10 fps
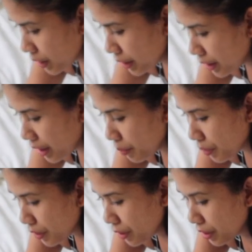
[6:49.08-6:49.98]
the
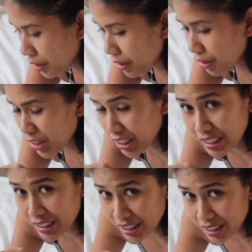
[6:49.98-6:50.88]
neighborhood, they're
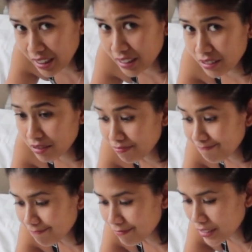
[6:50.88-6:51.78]
really detailed.
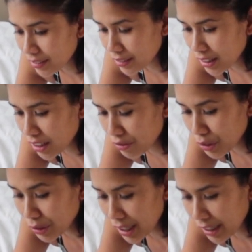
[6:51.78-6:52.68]
They give
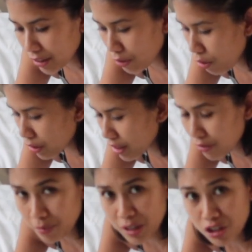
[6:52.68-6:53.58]
you like all the
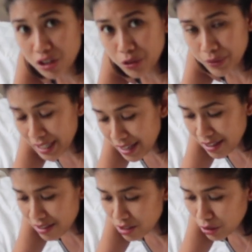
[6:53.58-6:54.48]
information you
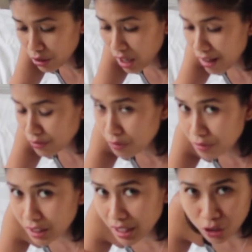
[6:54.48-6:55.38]
need so you don't have to
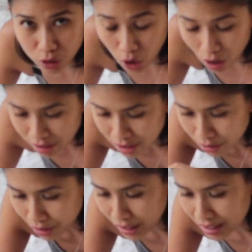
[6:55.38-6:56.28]
feel like you're lost
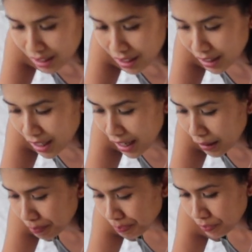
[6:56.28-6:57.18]
or anything like
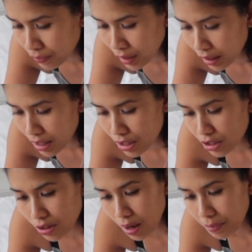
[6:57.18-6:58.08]
that.
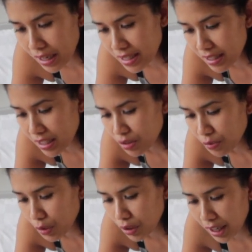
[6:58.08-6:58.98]
So I'm guessing it's
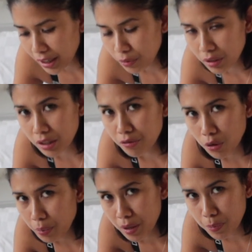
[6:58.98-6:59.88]
for like really
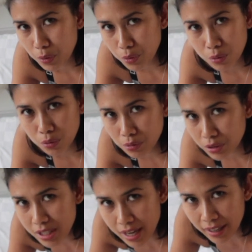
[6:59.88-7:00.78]
for people
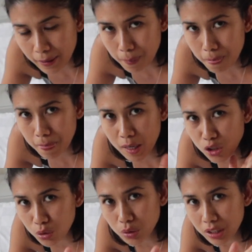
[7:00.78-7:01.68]
who's like
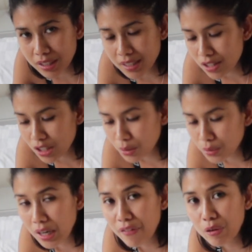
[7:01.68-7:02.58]
tourists who
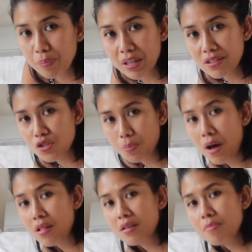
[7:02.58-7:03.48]
never been to
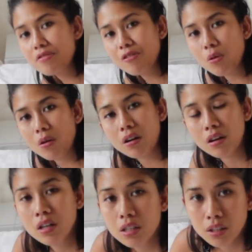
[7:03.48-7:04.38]
Bali before.